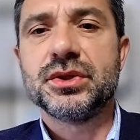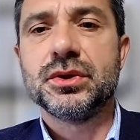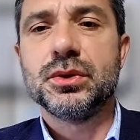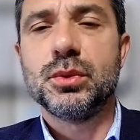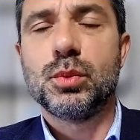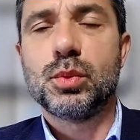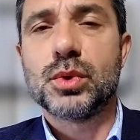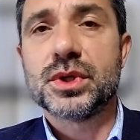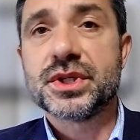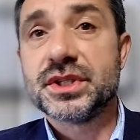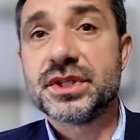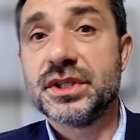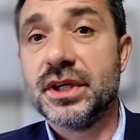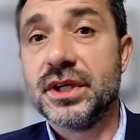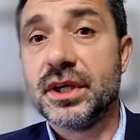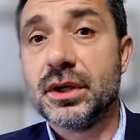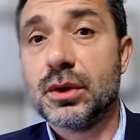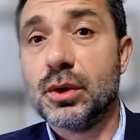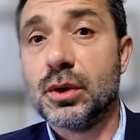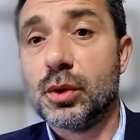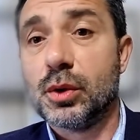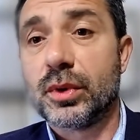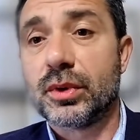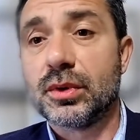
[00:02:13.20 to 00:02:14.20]
to
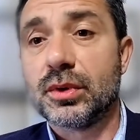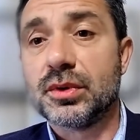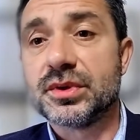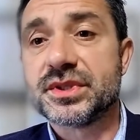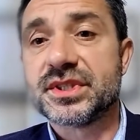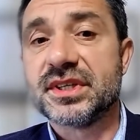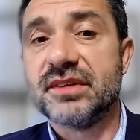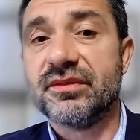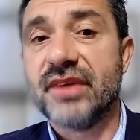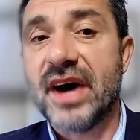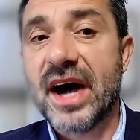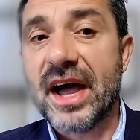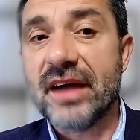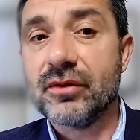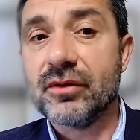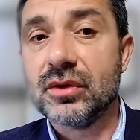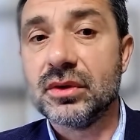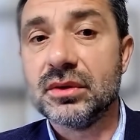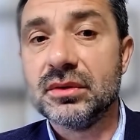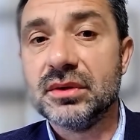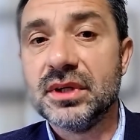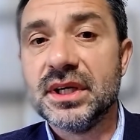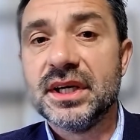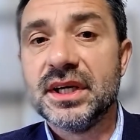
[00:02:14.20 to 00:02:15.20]
worsening overall
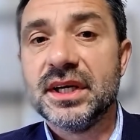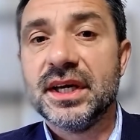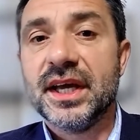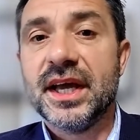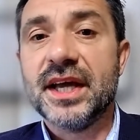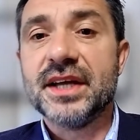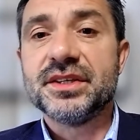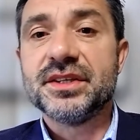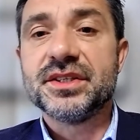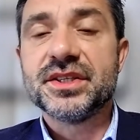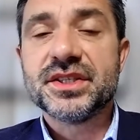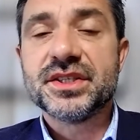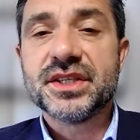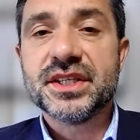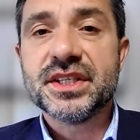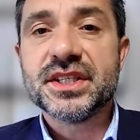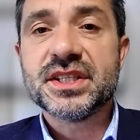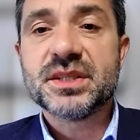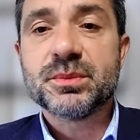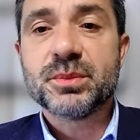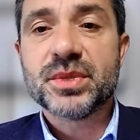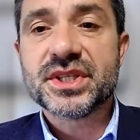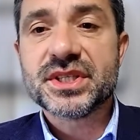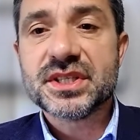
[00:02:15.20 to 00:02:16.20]
survival and
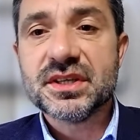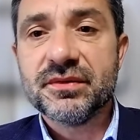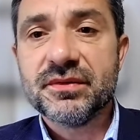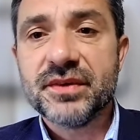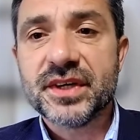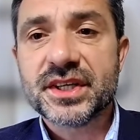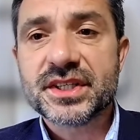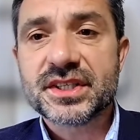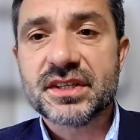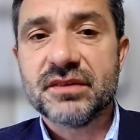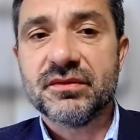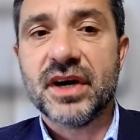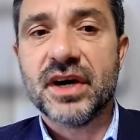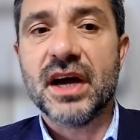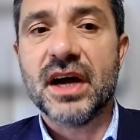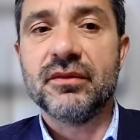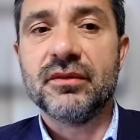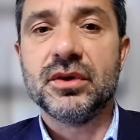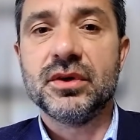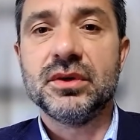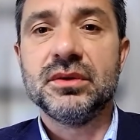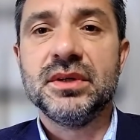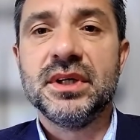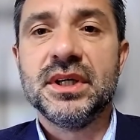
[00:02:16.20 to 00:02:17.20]
disease specific
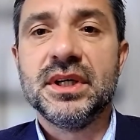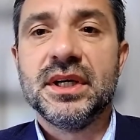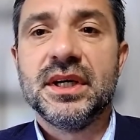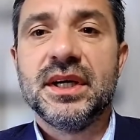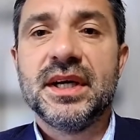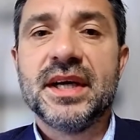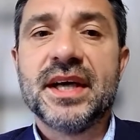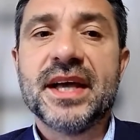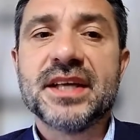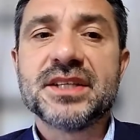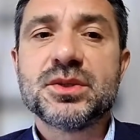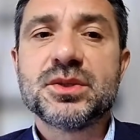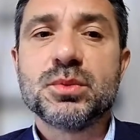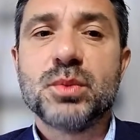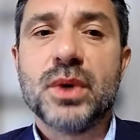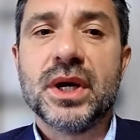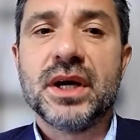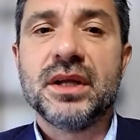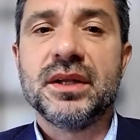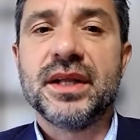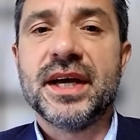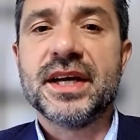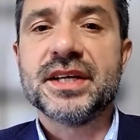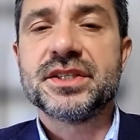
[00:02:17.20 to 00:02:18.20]
survival, as
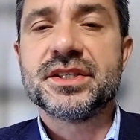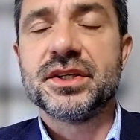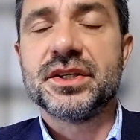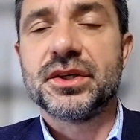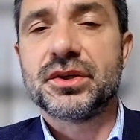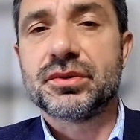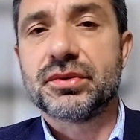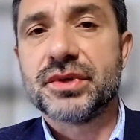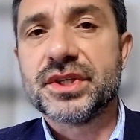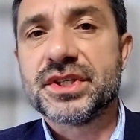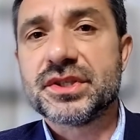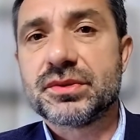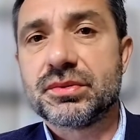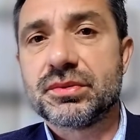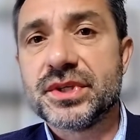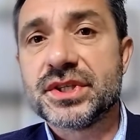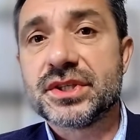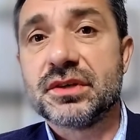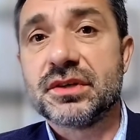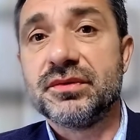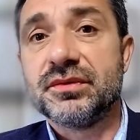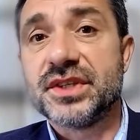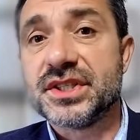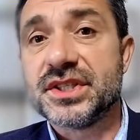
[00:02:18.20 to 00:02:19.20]
well as increased
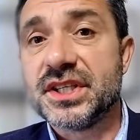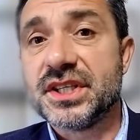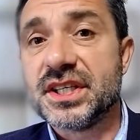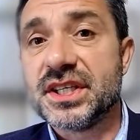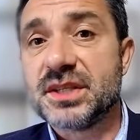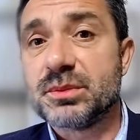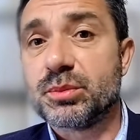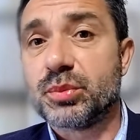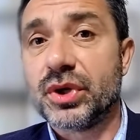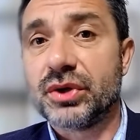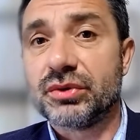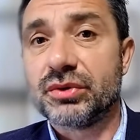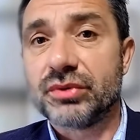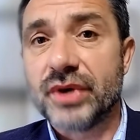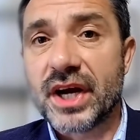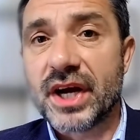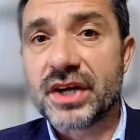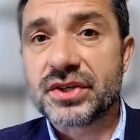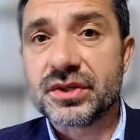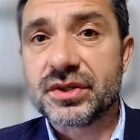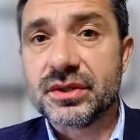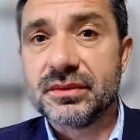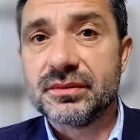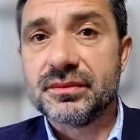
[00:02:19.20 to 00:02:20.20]
risk of disease
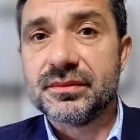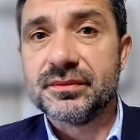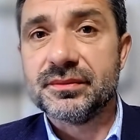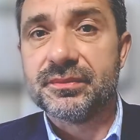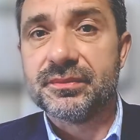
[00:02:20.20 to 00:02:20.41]
progression.